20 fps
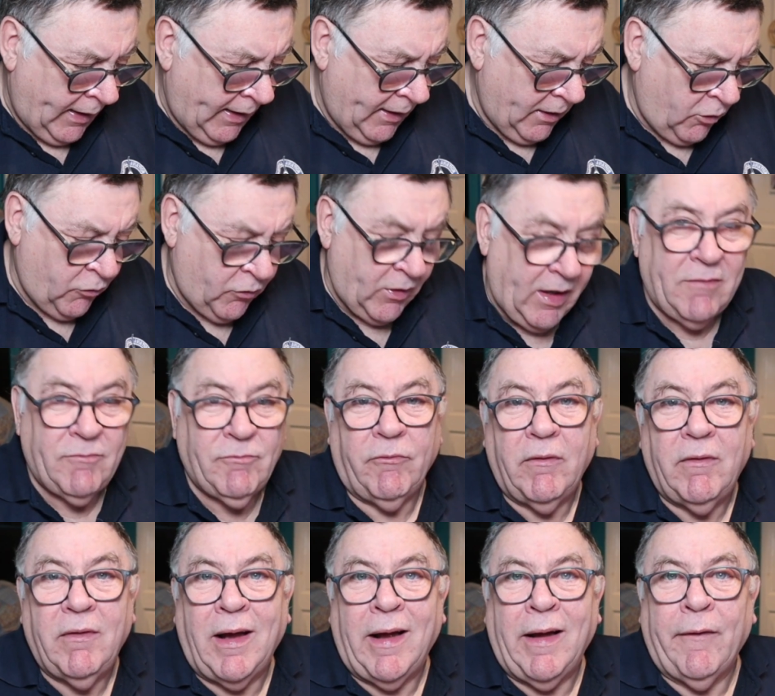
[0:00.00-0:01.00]
that because I haven't
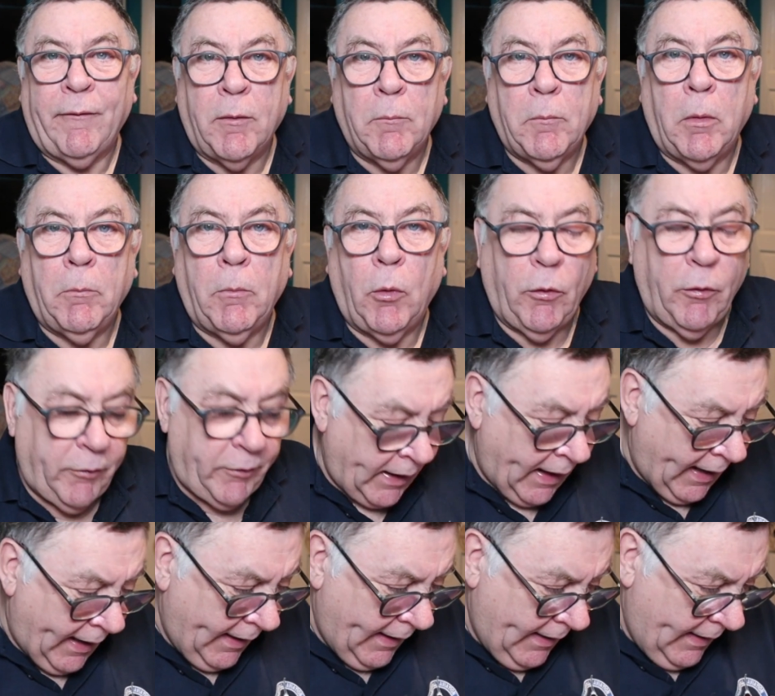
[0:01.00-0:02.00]
had them a month
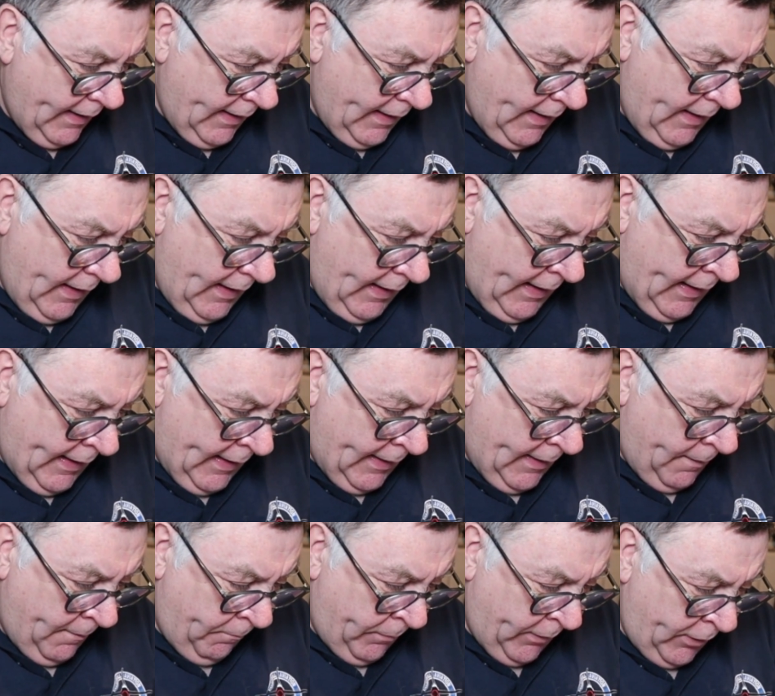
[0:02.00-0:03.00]
yet,
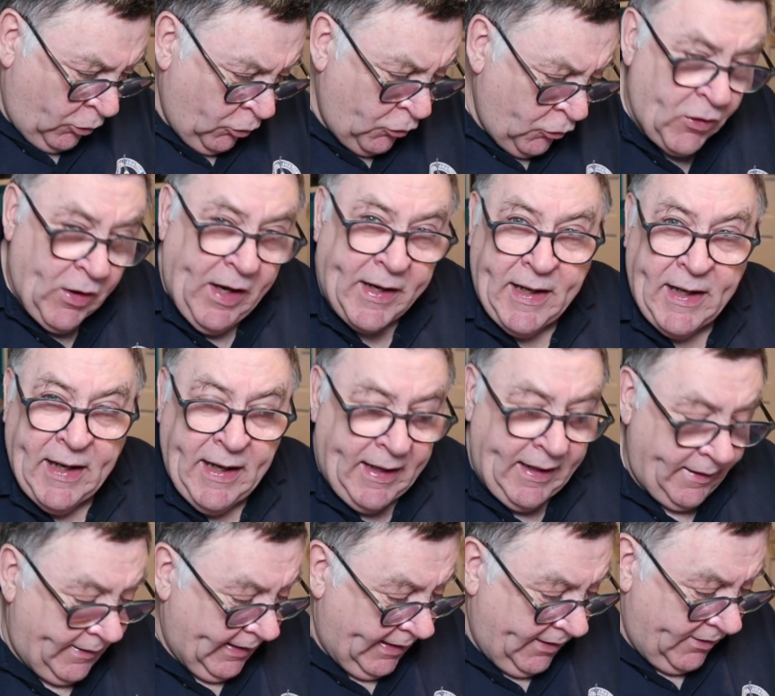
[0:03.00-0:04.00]
but it does say
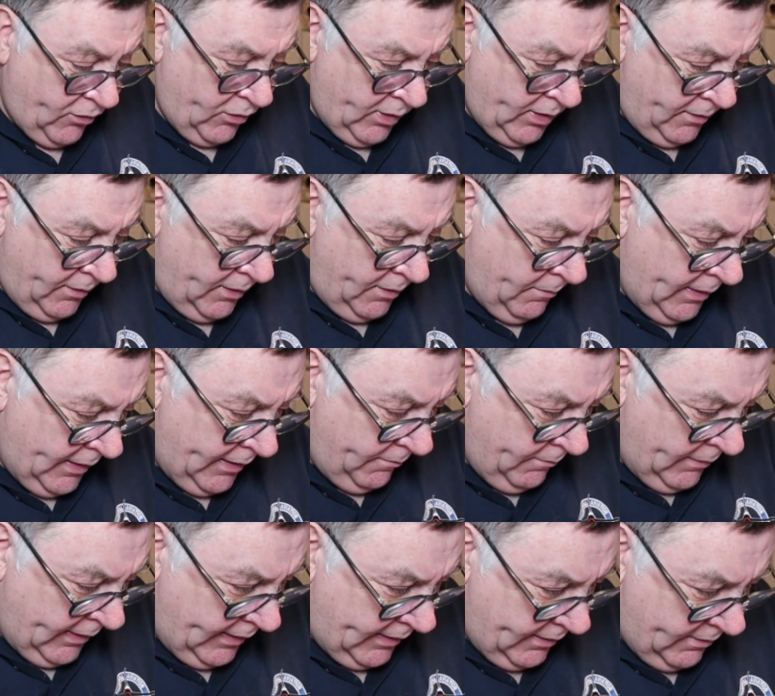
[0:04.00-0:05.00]
year there, so it
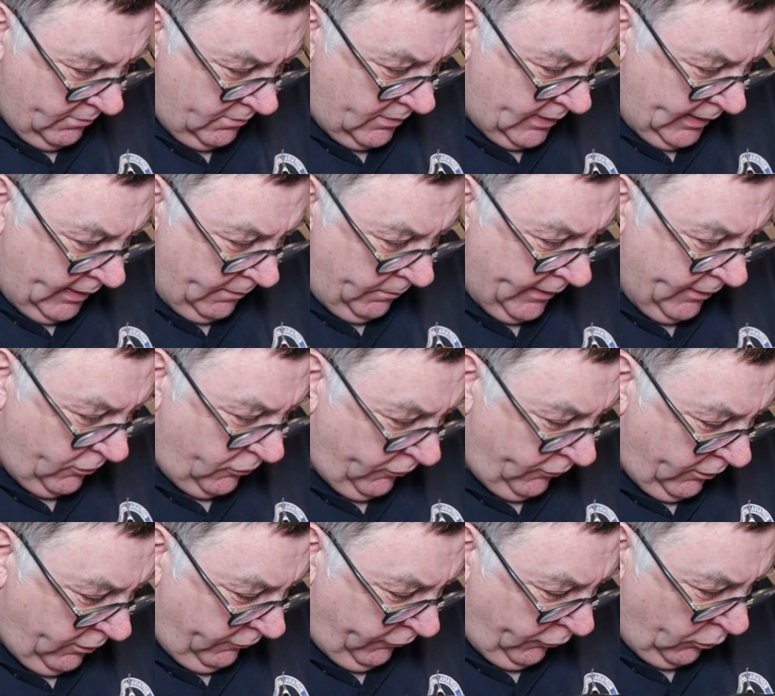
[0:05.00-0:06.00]
may keep this
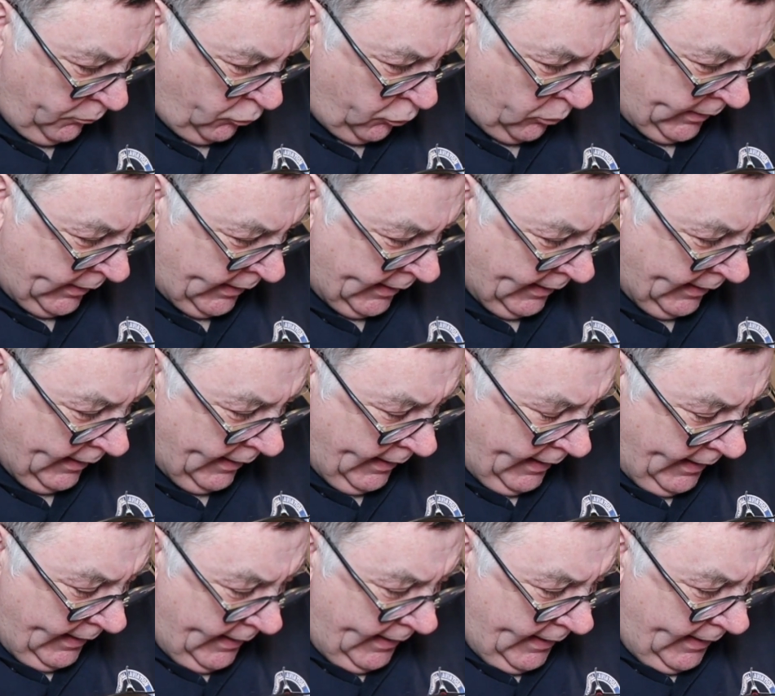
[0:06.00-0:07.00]
for up to a year.
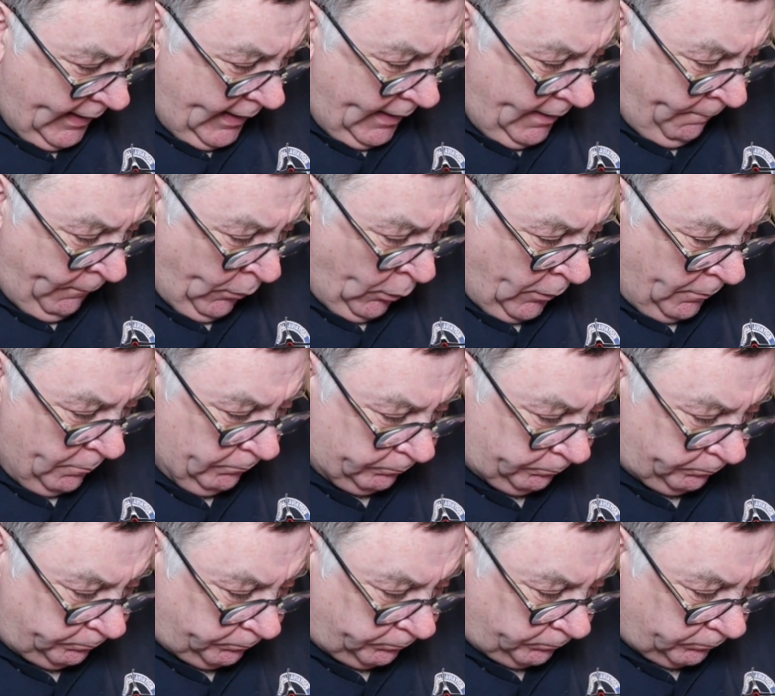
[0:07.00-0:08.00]
But
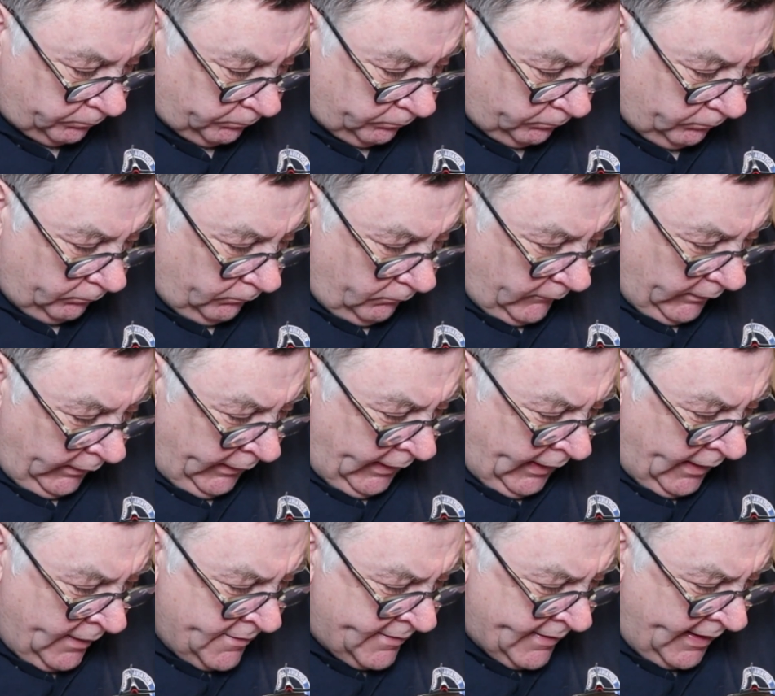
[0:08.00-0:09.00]
you
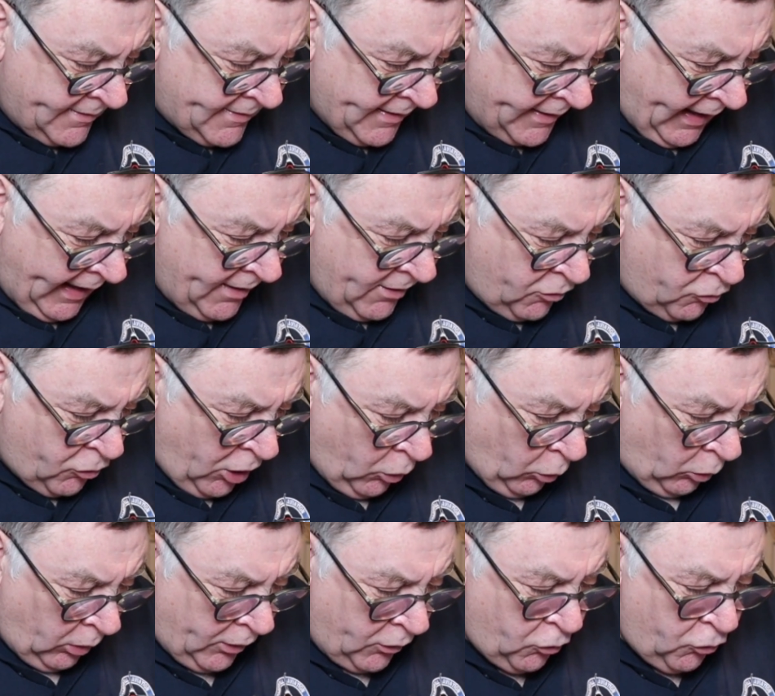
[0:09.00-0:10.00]
can see today's
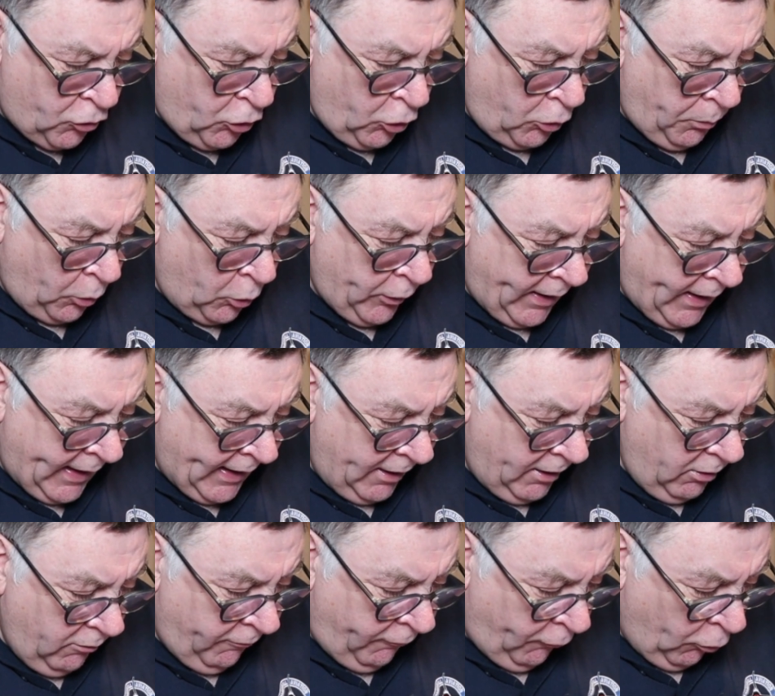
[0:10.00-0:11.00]
total is
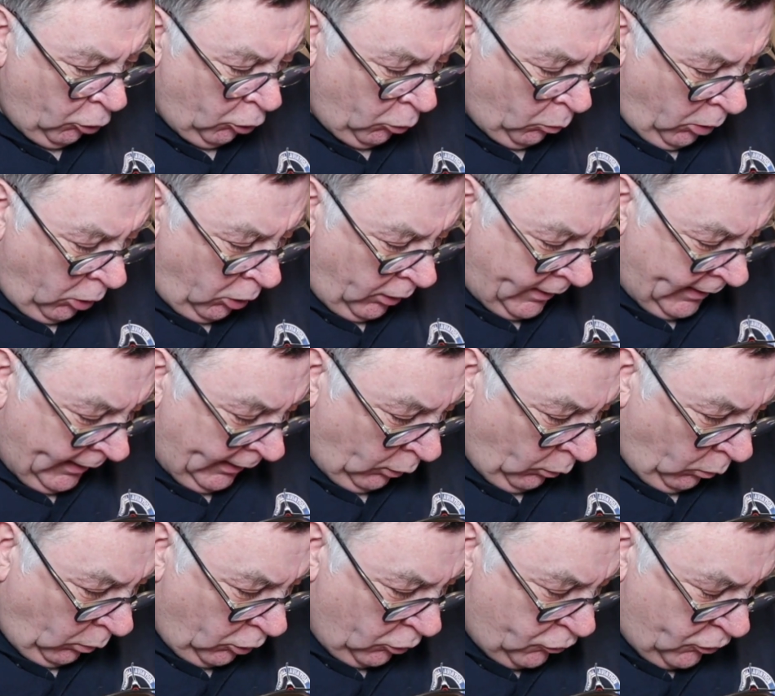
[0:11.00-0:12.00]
2.841
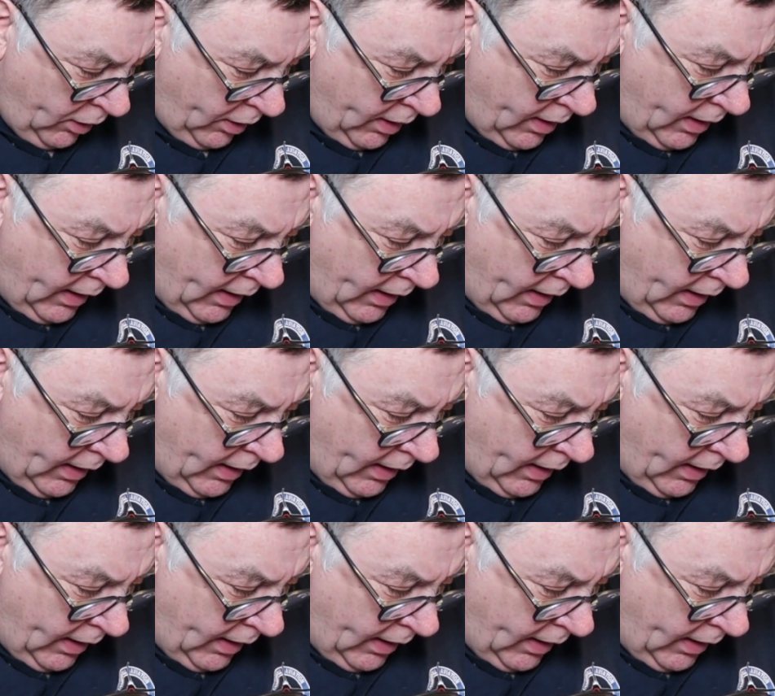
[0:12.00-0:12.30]
kilowatts,